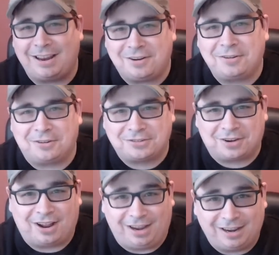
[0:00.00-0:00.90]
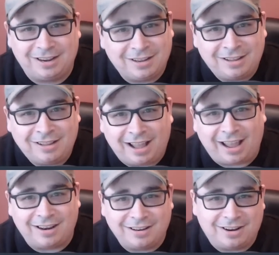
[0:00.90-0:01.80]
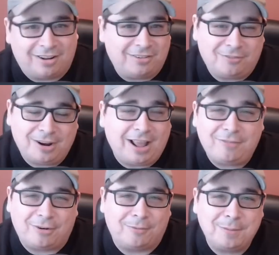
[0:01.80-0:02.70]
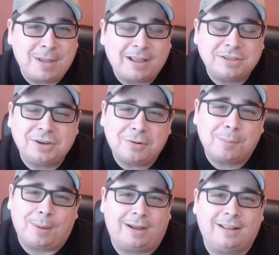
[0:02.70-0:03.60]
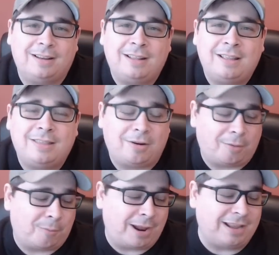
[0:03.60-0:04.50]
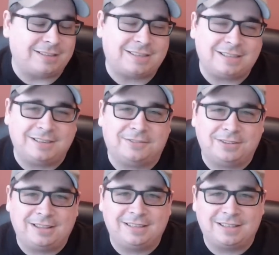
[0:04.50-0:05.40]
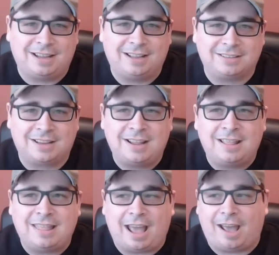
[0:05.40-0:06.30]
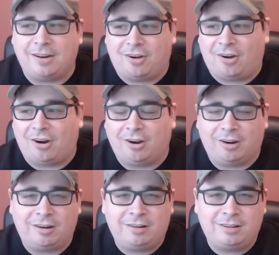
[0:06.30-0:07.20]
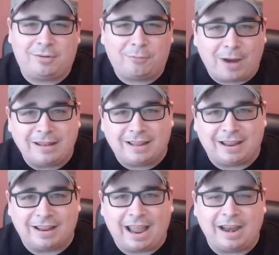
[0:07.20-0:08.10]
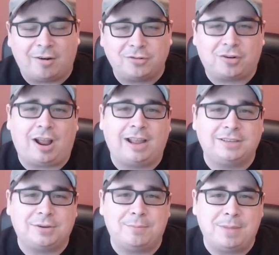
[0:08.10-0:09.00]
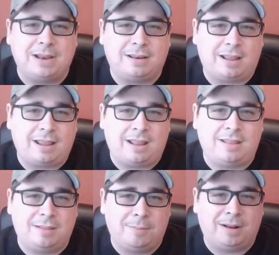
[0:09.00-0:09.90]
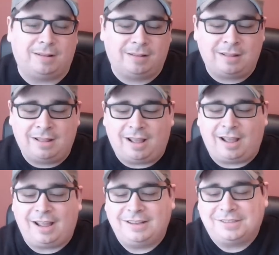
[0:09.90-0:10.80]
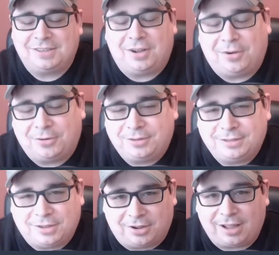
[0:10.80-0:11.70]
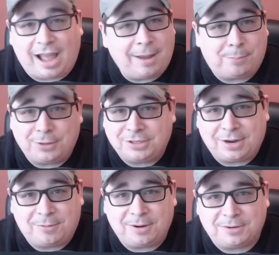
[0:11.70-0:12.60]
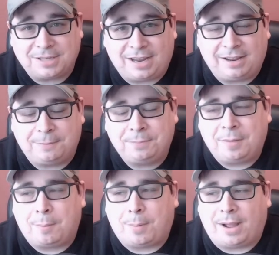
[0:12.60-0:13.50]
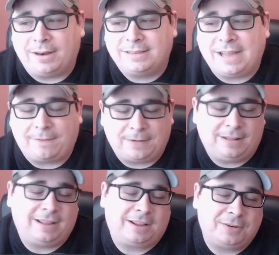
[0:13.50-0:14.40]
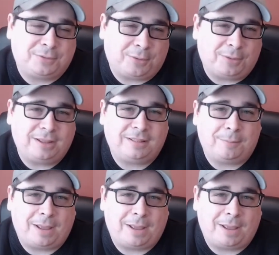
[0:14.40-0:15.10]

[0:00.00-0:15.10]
I know you're trying. And, you know, whatever. We make a joke about it. There are ways to deal with these things that are, you know, friendly and are trying to meet in the middle. Uh, and so, look, I appreciate what you're saying, but definitely controlling the